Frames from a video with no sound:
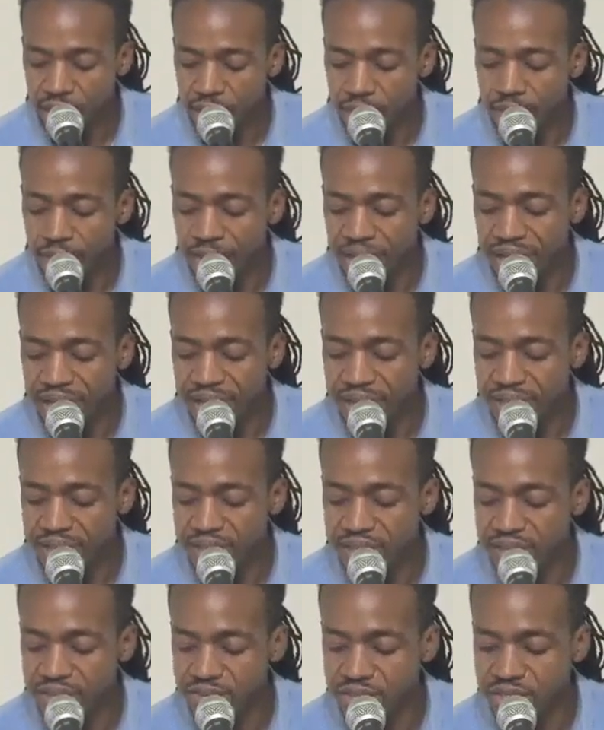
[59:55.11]
but
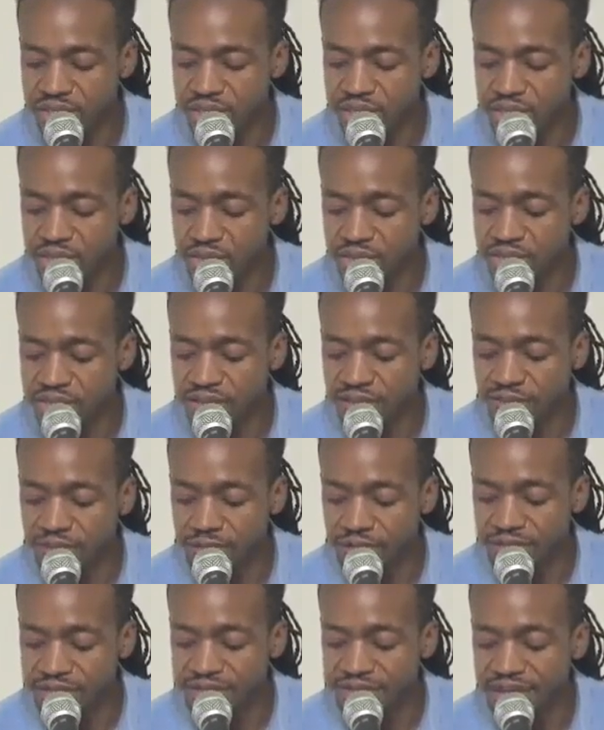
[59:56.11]
they're still
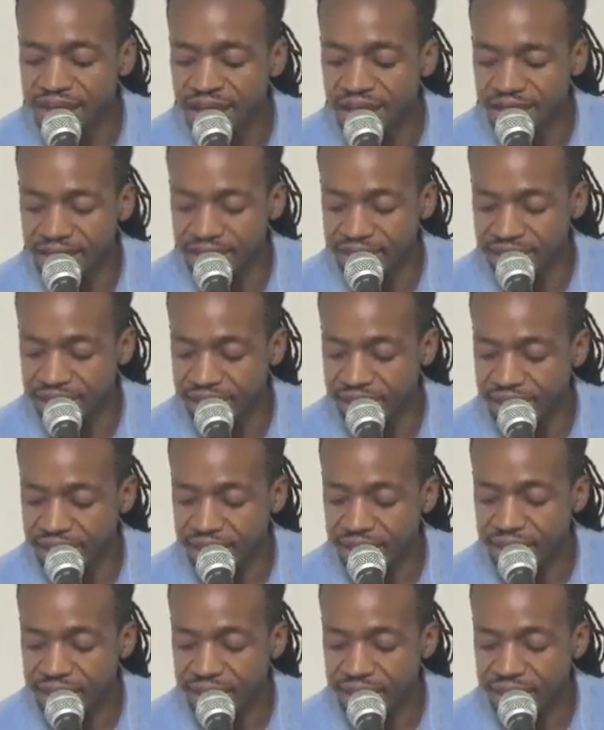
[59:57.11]
suffering silently.